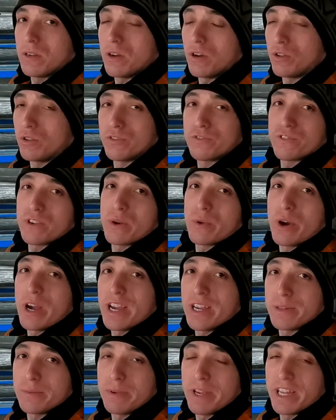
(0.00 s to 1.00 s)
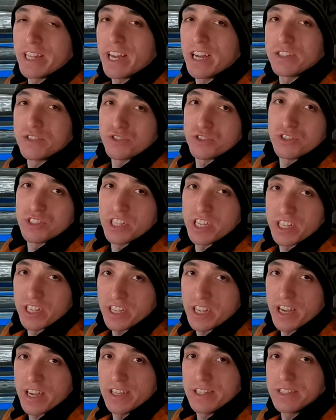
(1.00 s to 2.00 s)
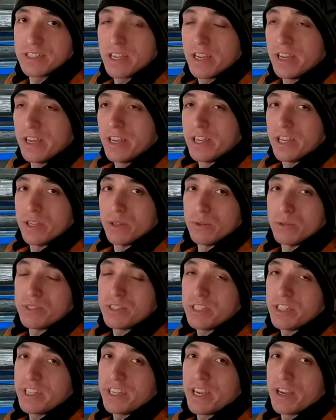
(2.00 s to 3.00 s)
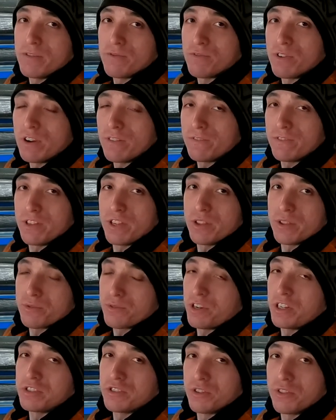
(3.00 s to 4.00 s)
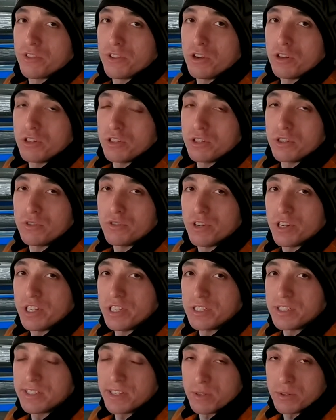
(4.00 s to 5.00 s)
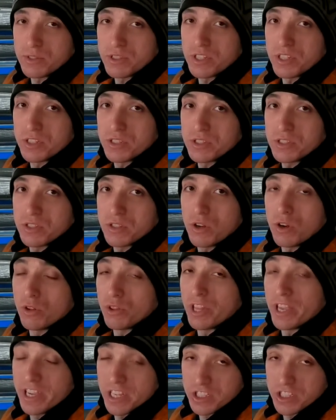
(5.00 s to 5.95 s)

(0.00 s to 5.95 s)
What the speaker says: On the freeway at about 110 Ks, it was sitting at roughly 330 degrees Celsius on the